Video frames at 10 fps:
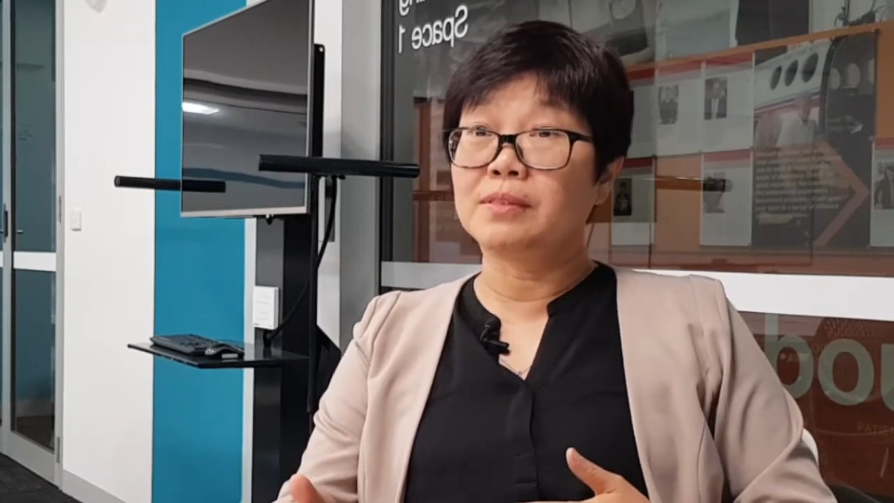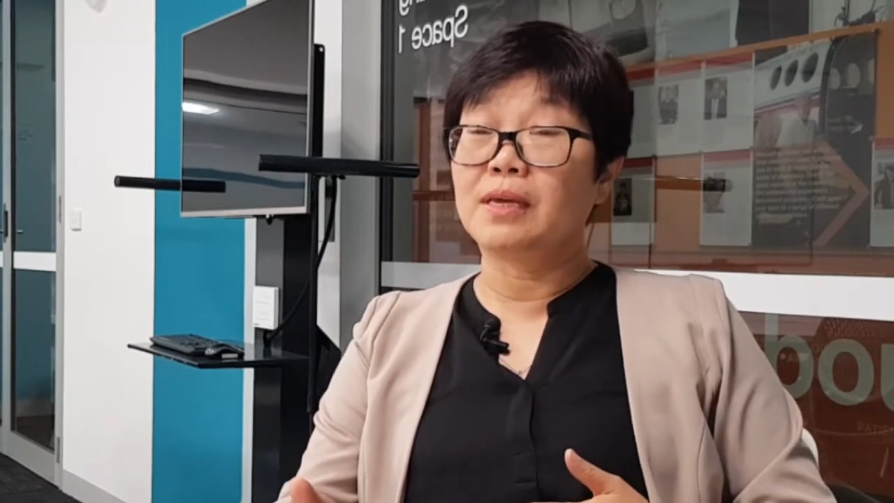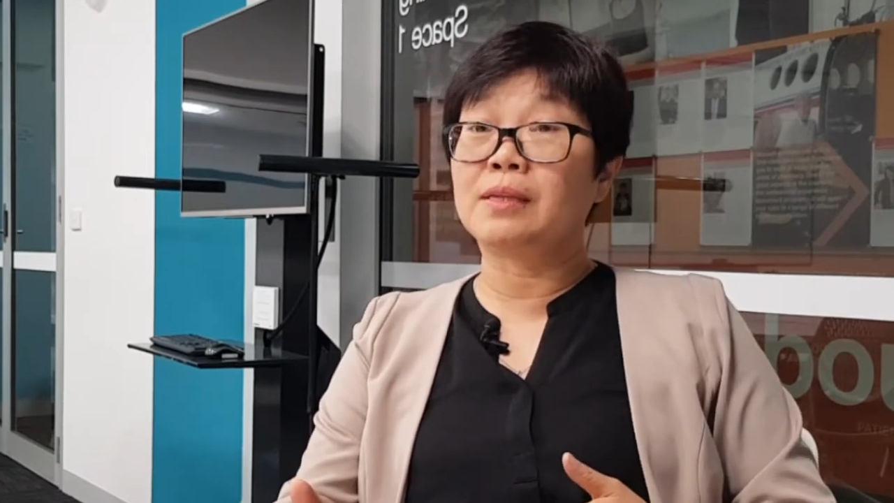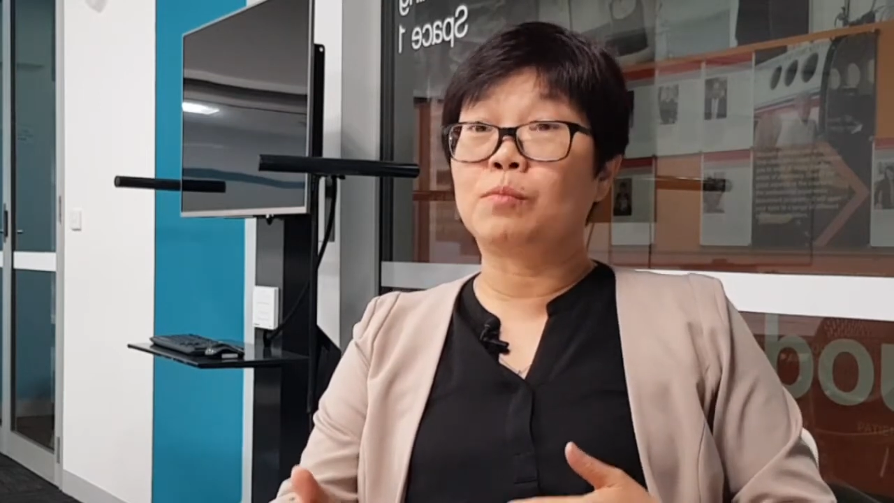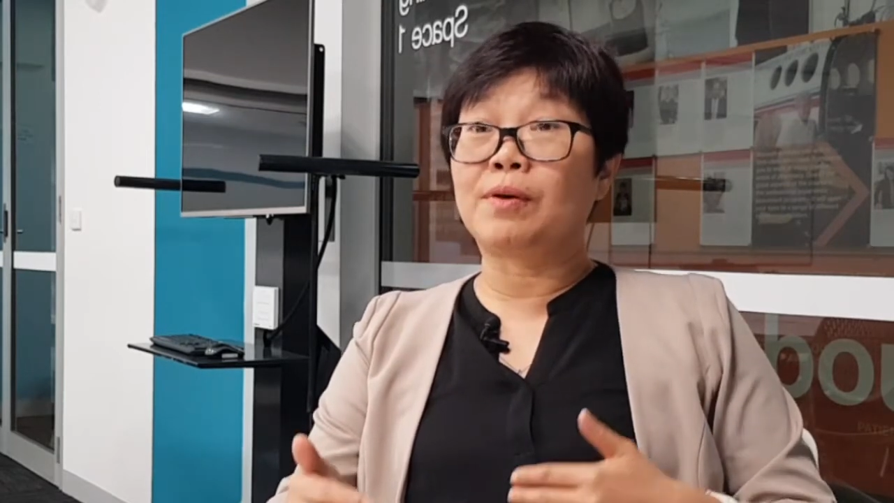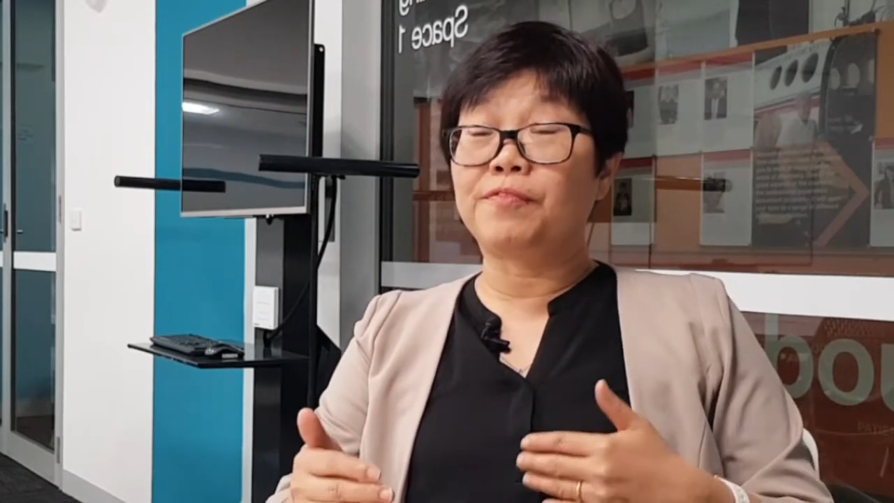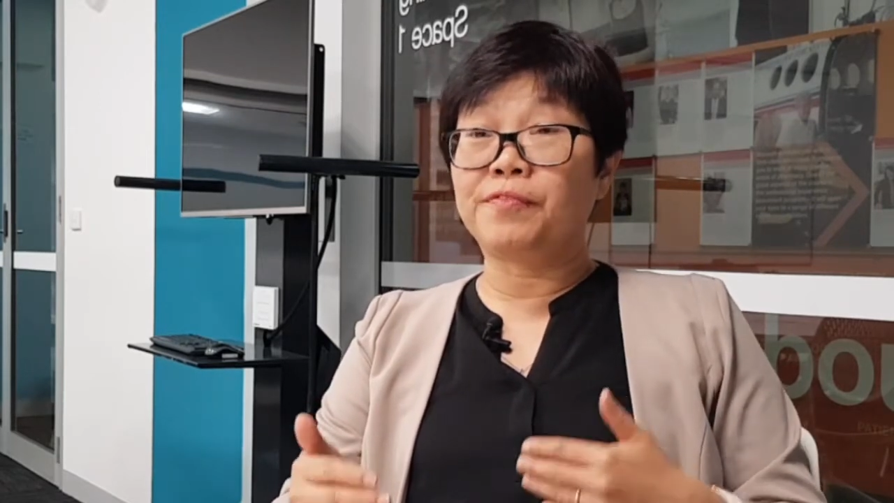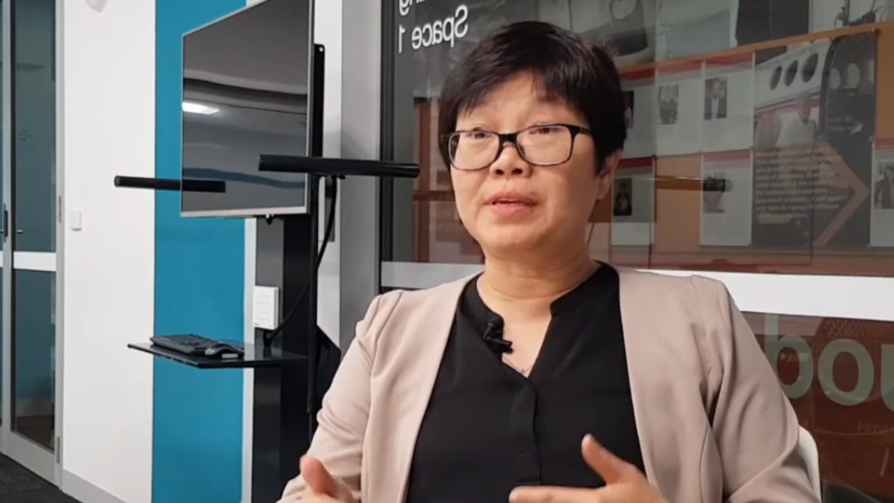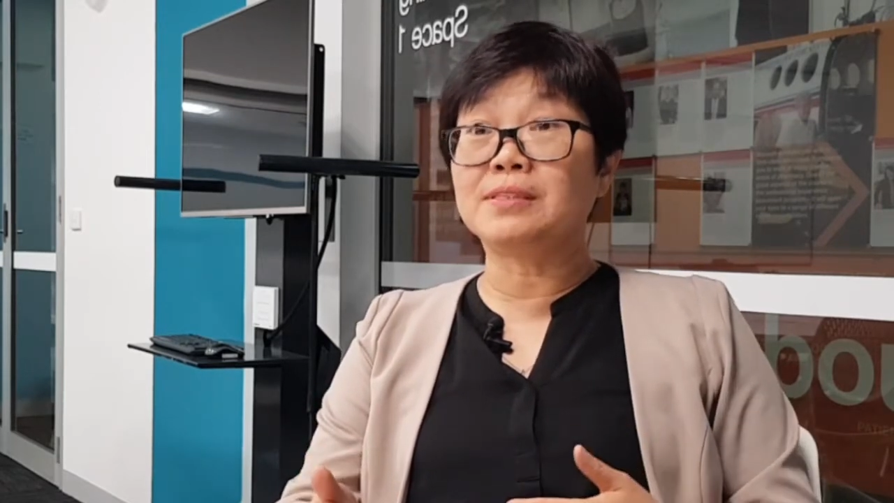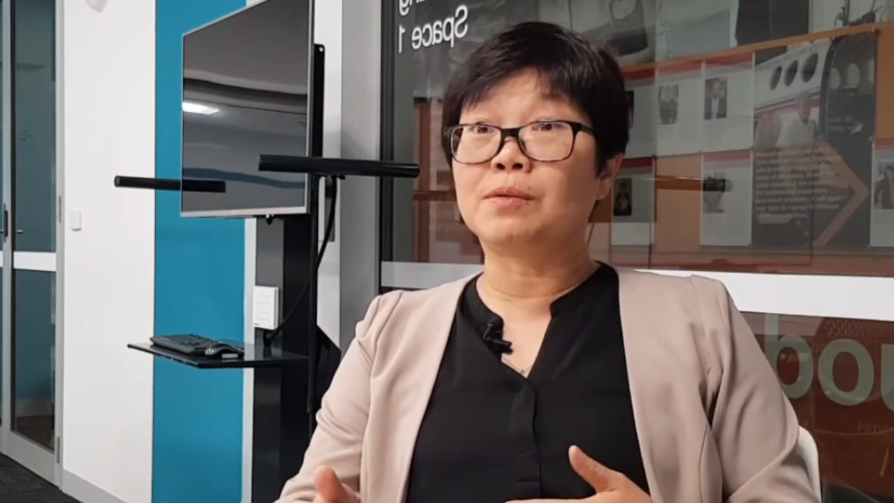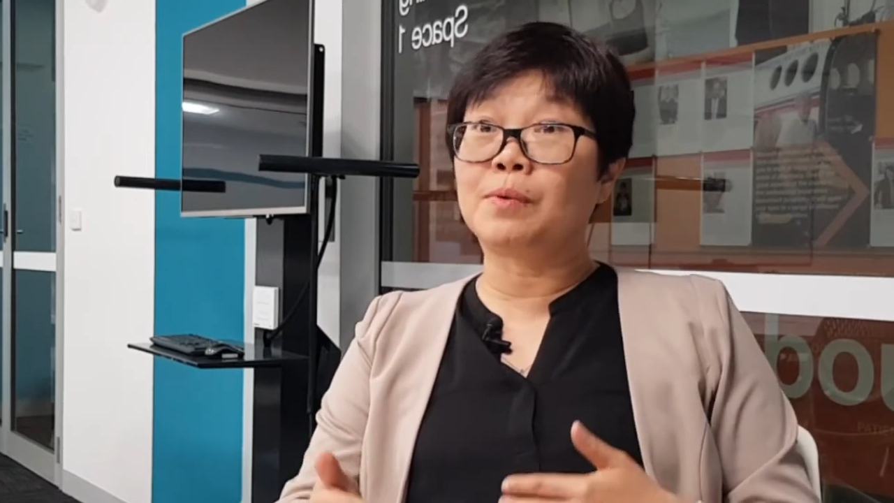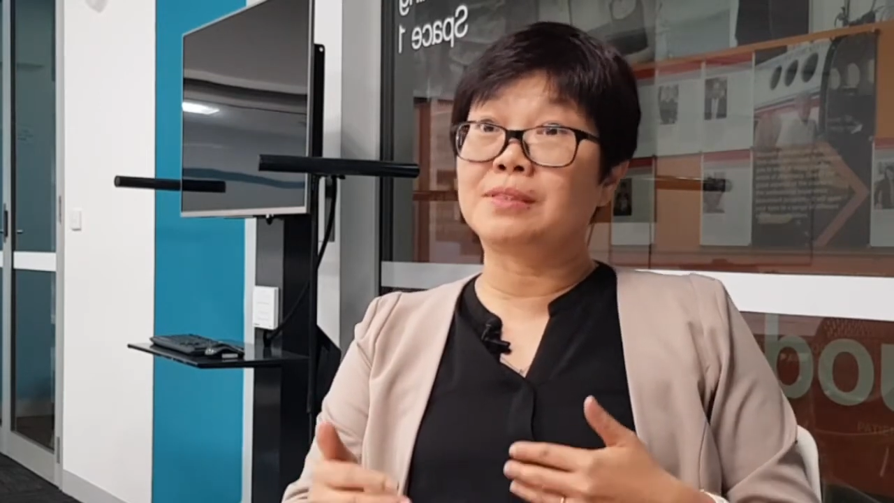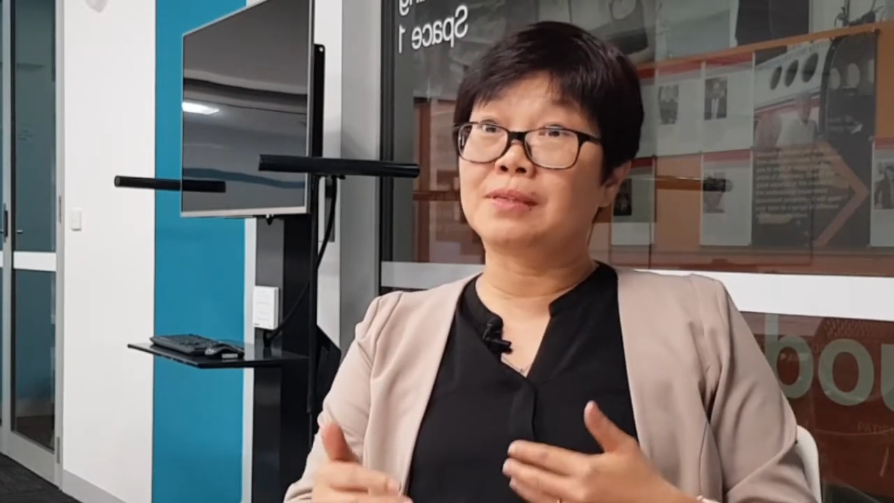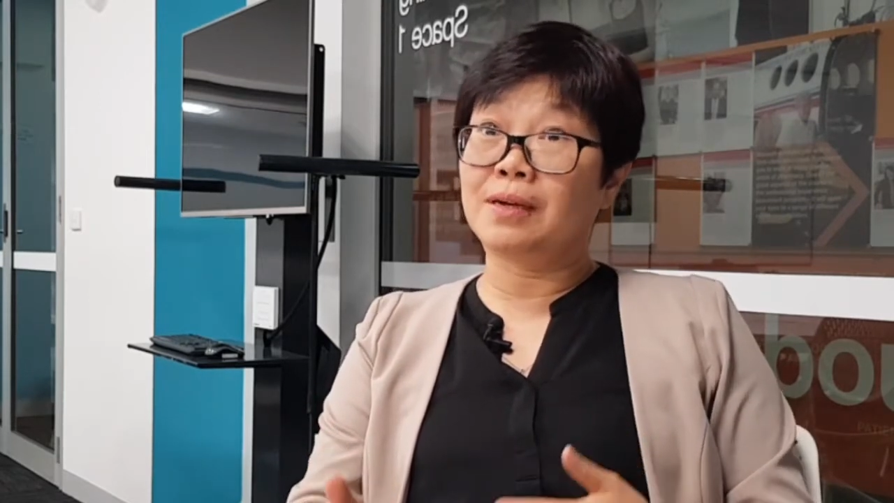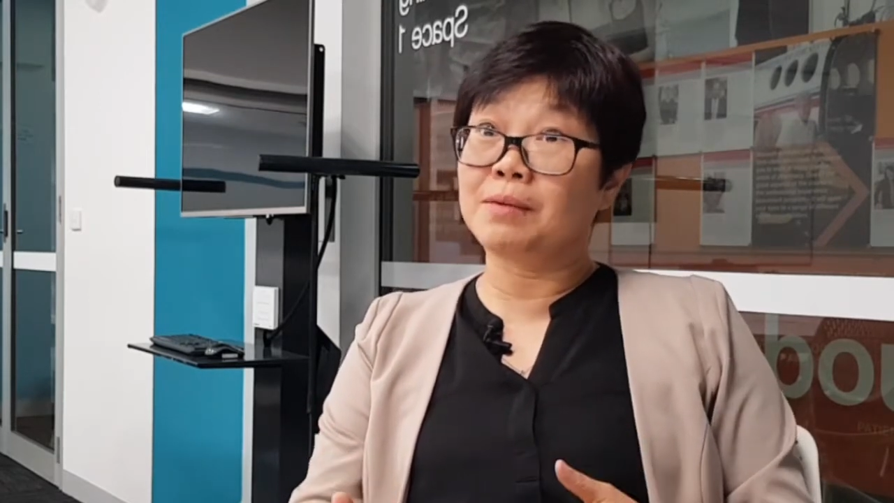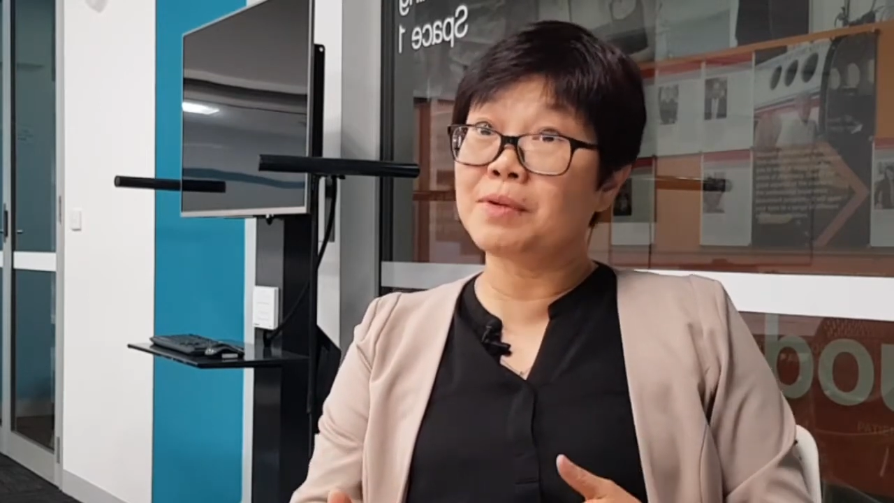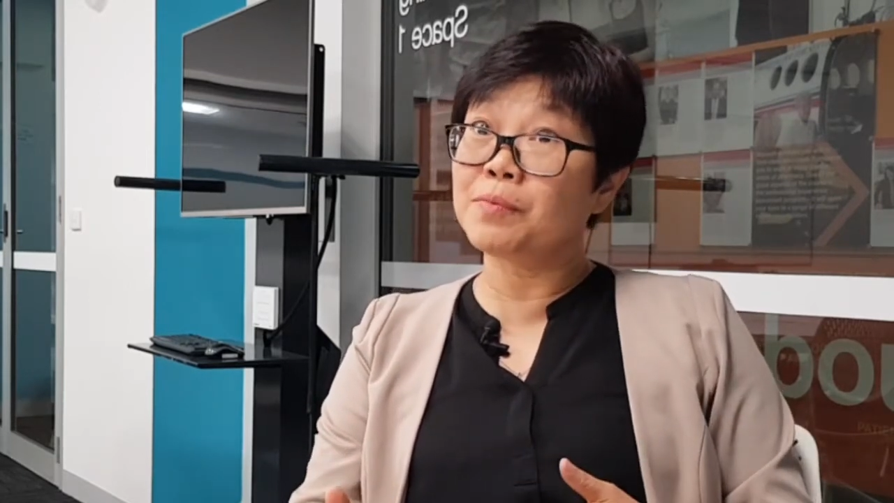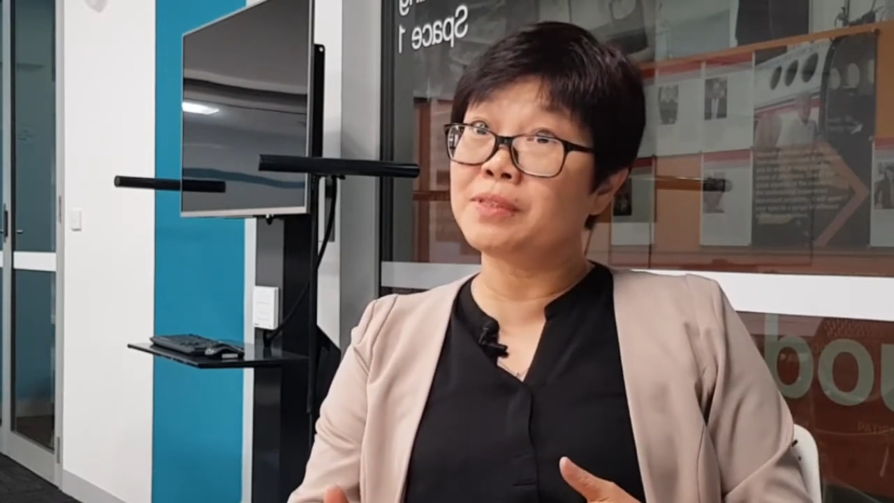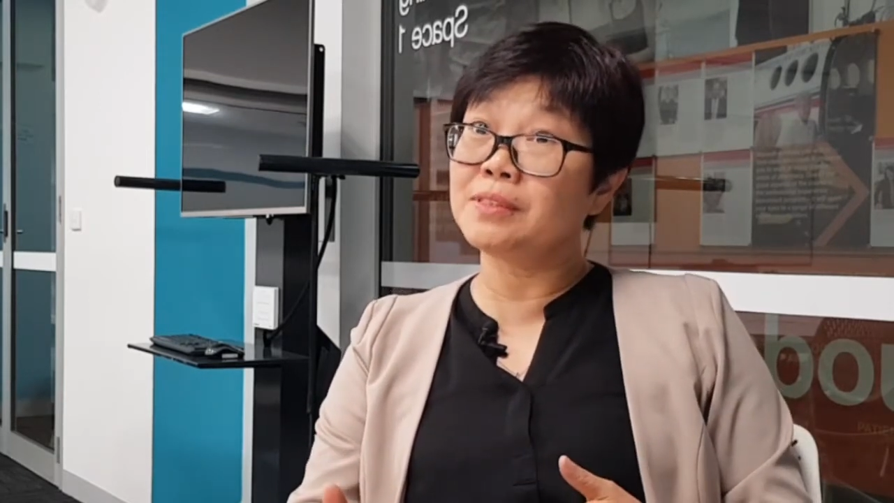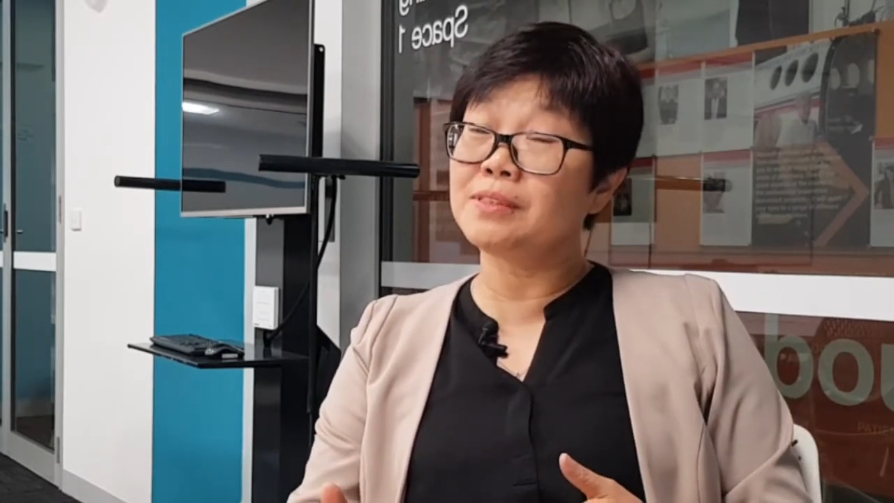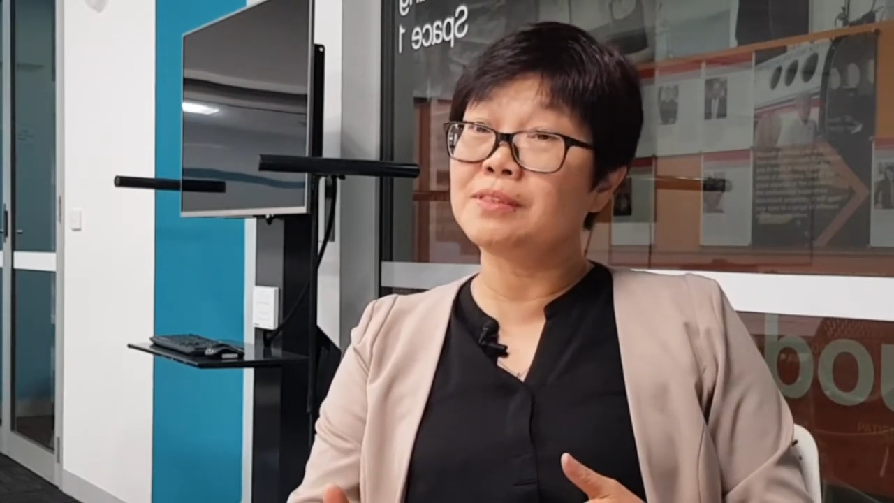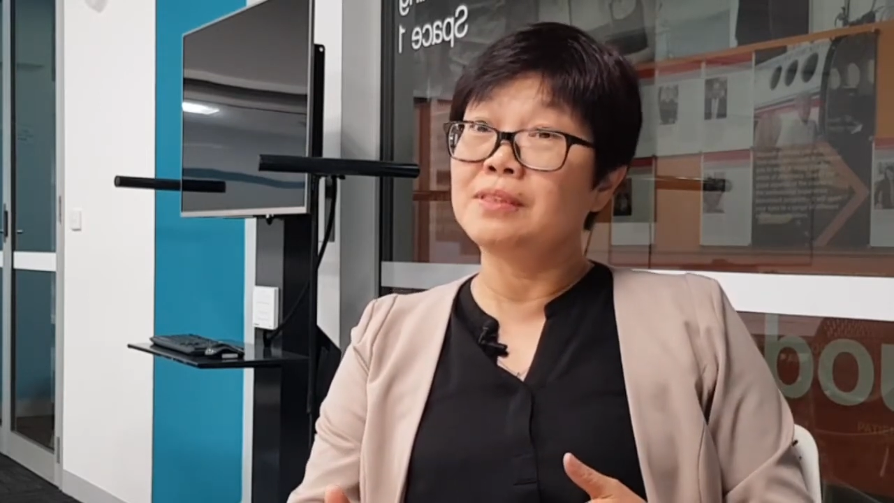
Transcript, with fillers: at what phase, at what time I wanted,